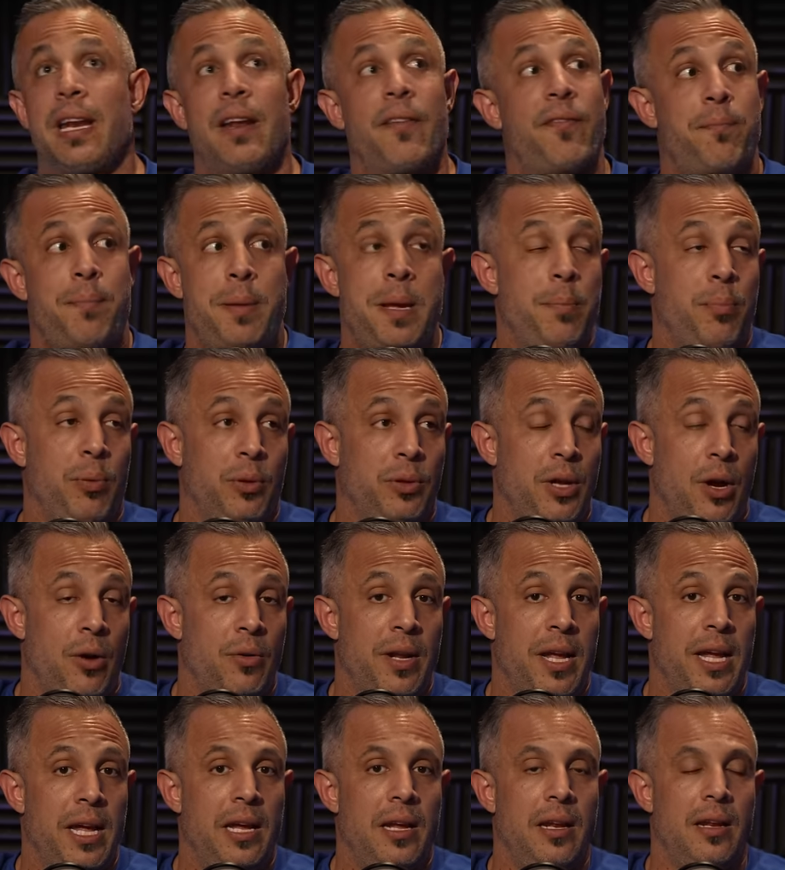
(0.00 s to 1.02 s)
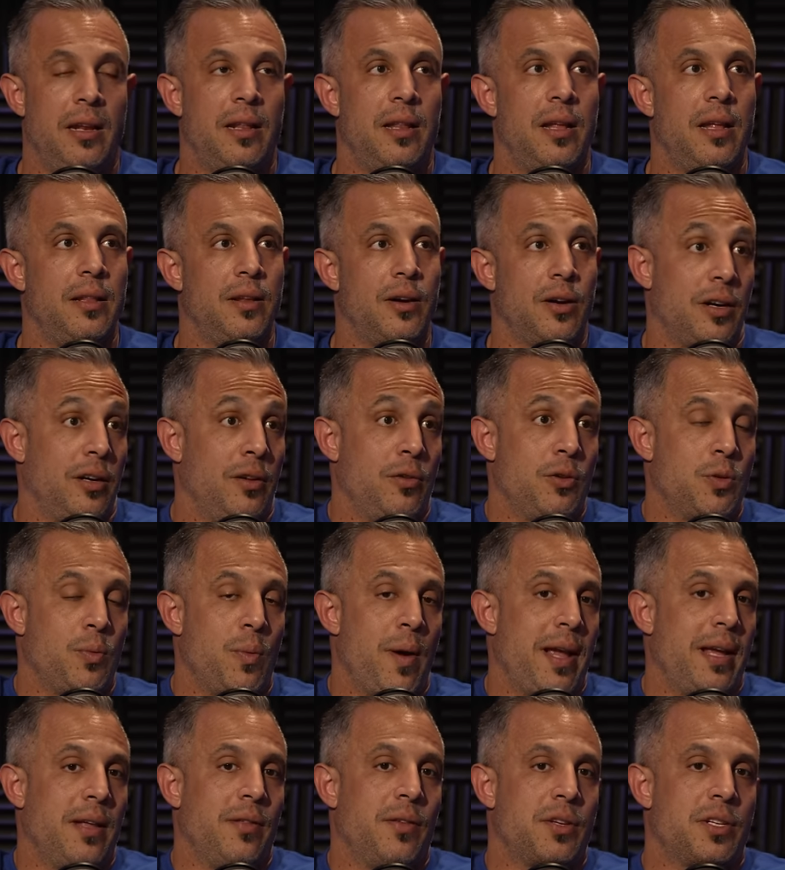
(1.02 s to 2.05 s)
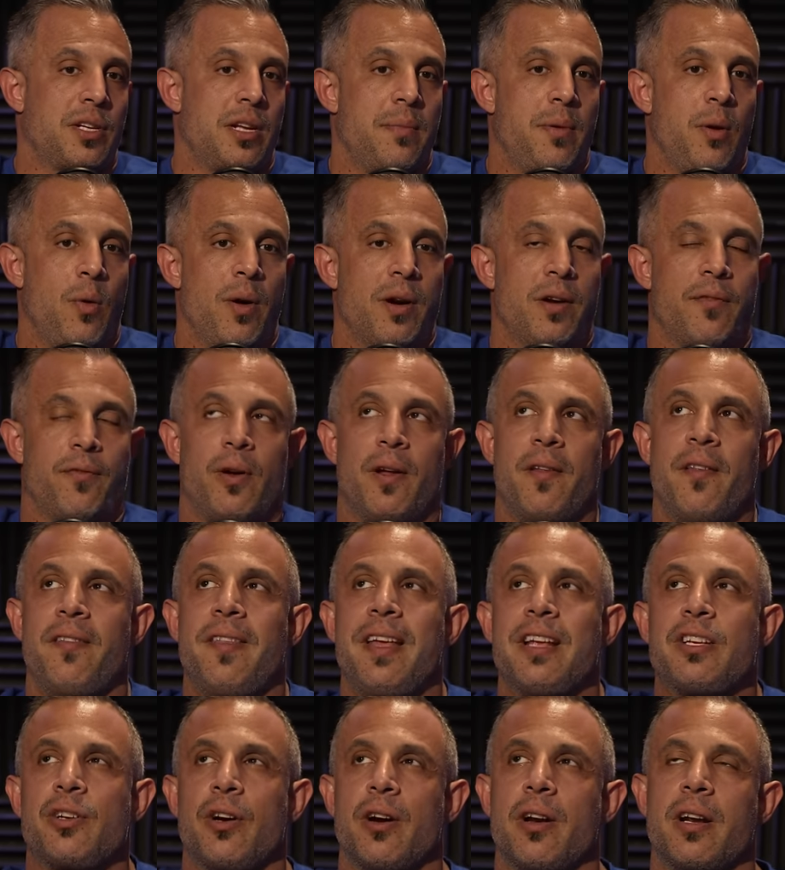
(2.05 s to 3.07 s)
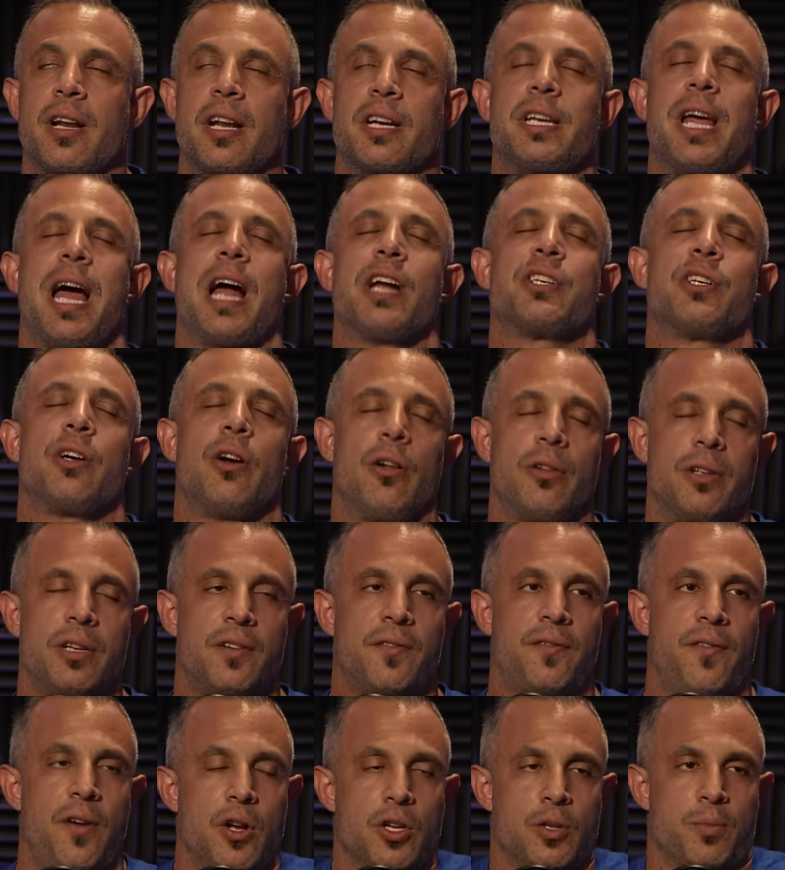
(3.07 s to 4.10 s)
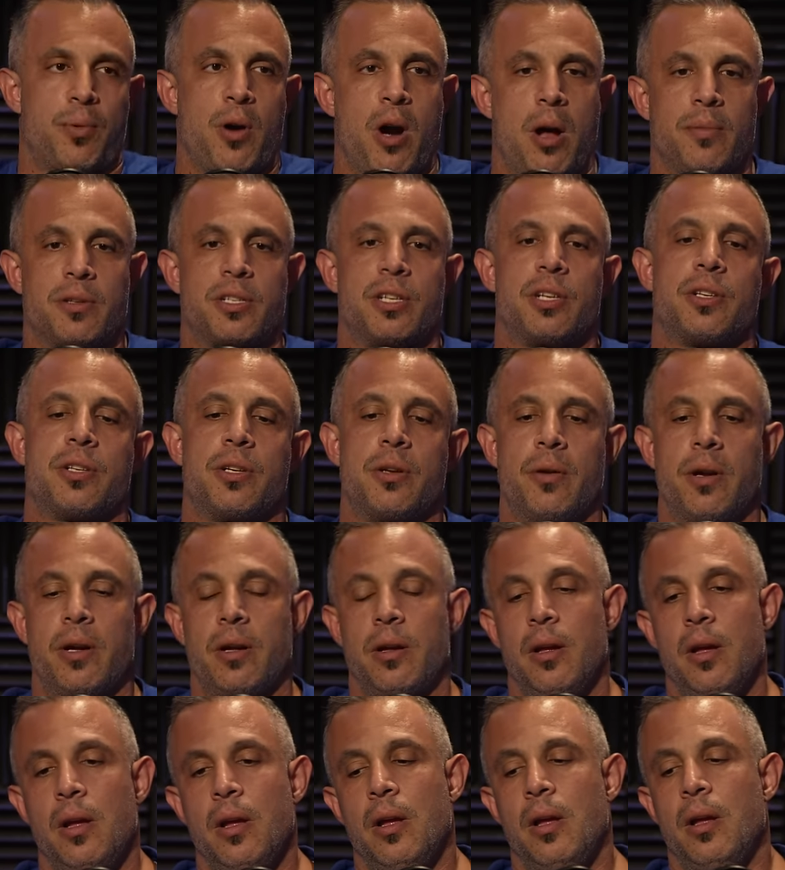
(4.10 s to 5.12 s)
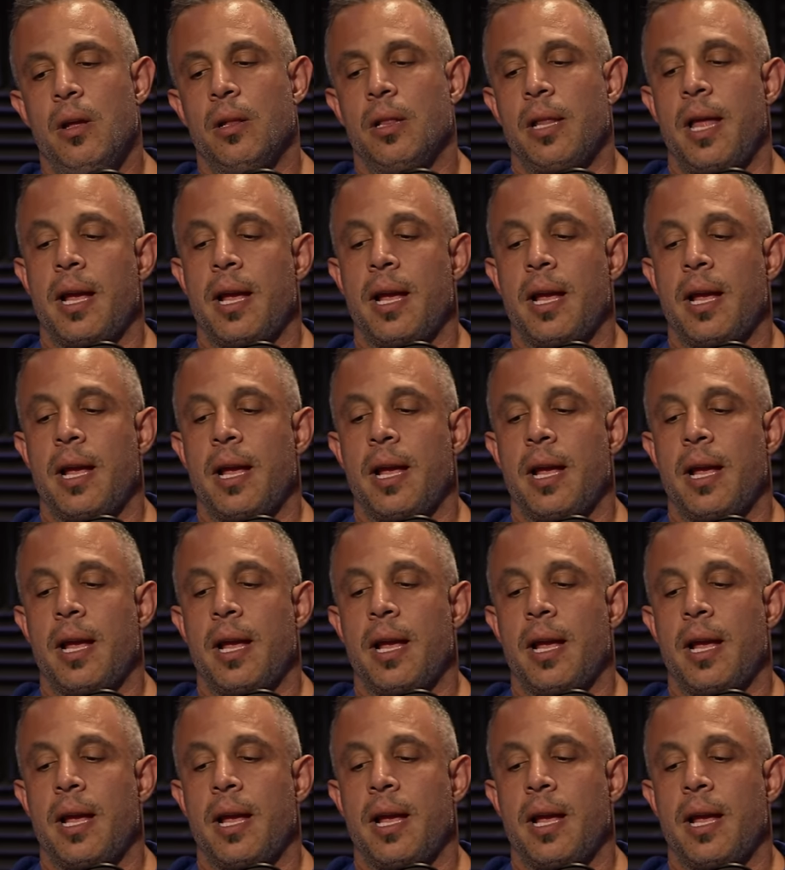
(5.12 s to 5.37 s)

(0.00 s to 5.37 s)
And if people don't eat, then they're going to lose weight, and it's going to be wonderful. And then they started attaching all these false promises to it, mm -hmm.